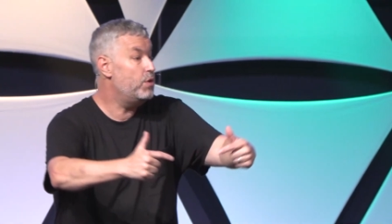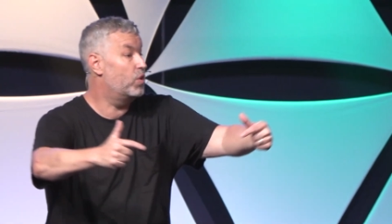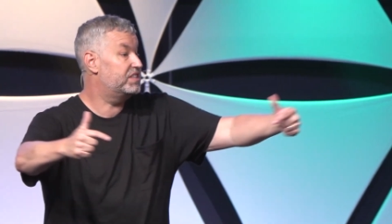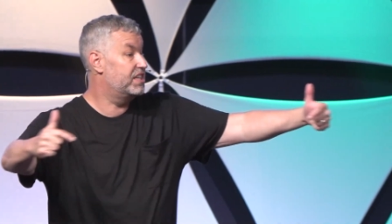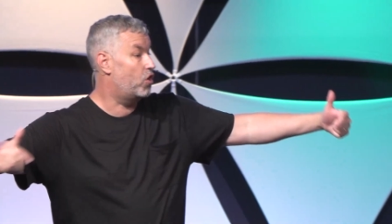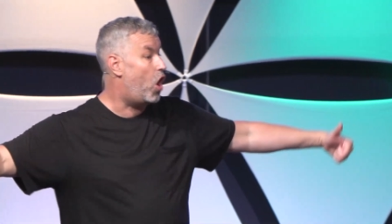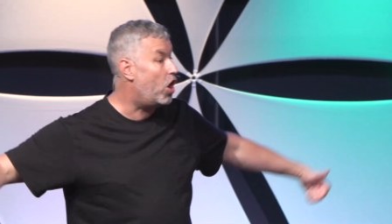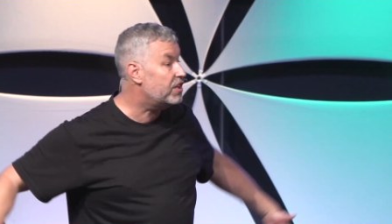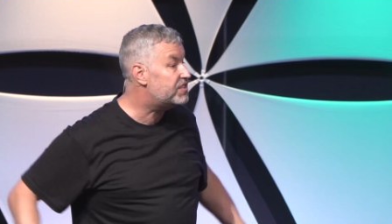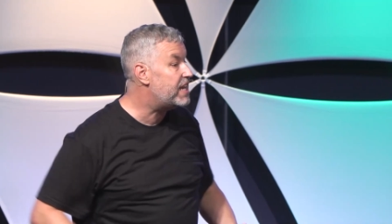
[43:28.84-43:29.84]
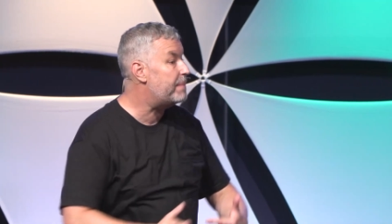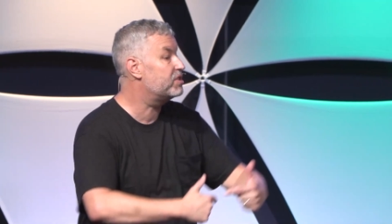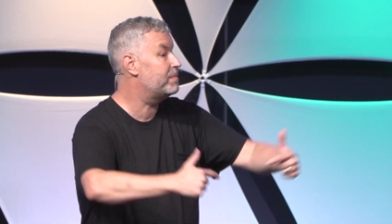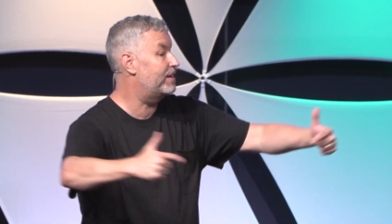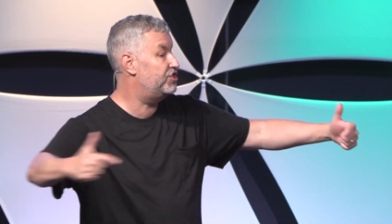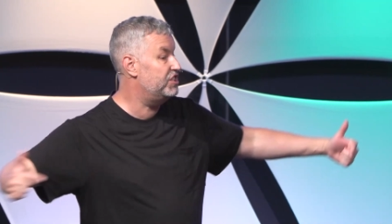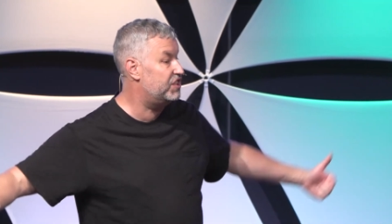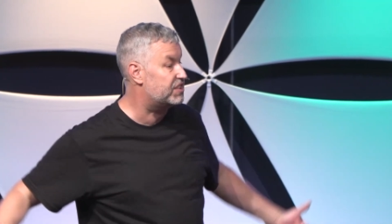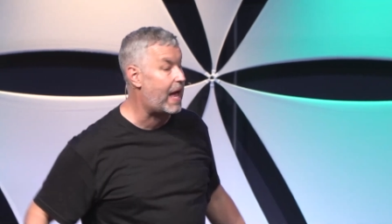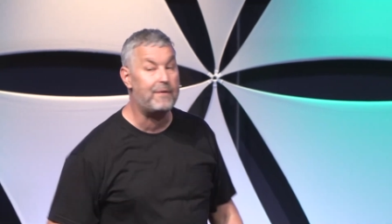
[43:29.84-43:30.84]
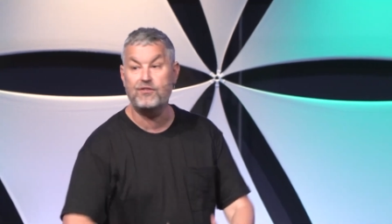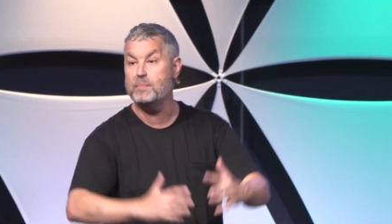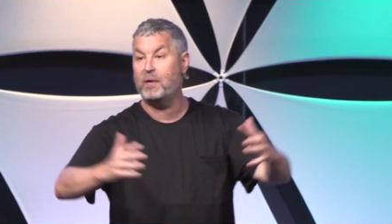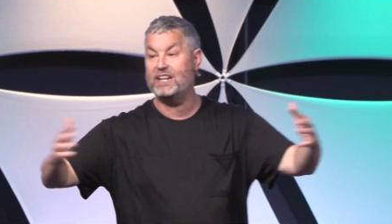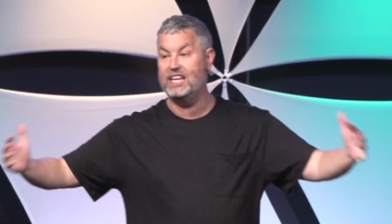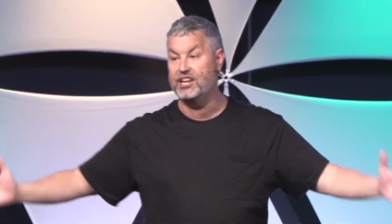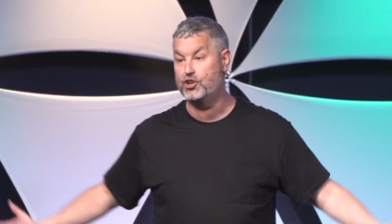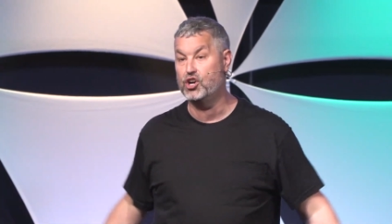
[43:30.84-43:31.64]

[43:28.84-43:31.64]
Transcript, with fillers: he wanted to tell all his neighbors about Jesus, everybody he